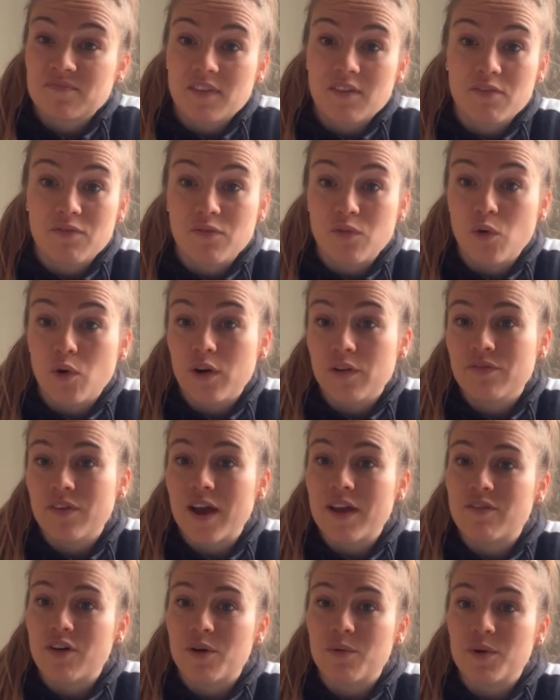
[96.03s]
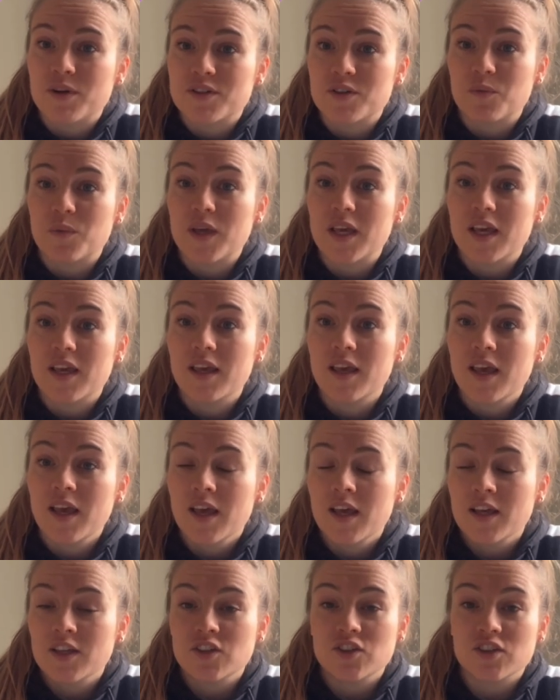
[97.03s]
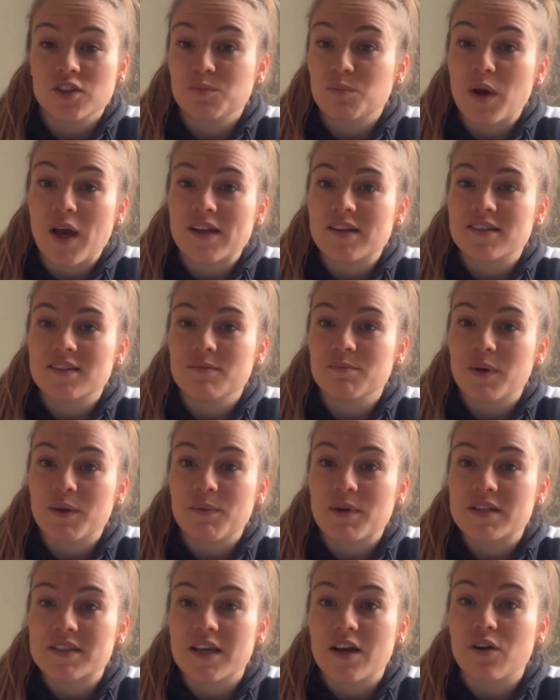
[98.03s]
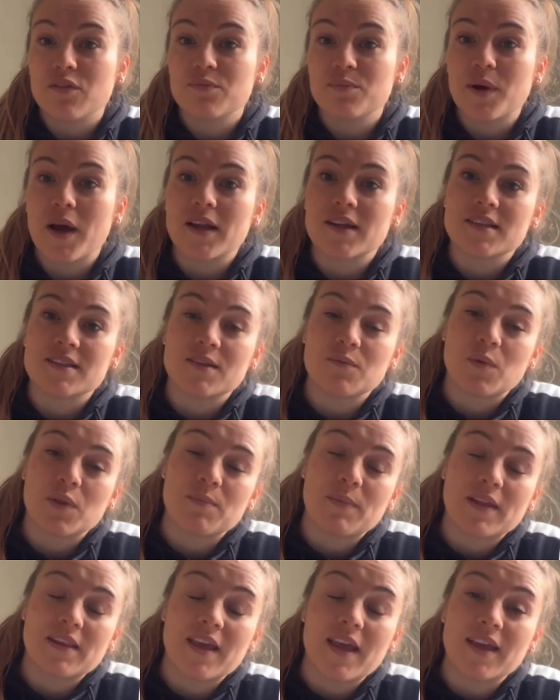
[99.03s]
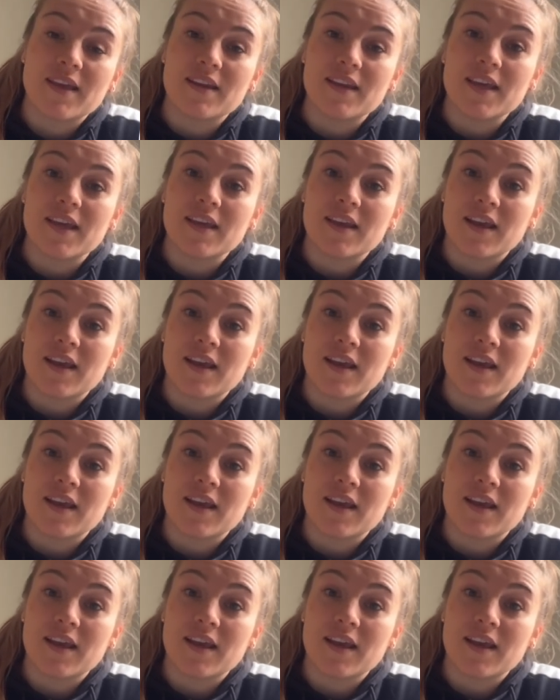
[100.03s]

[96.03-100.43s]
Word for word: four or five hours a week just practicing by myself, practicing with my technique.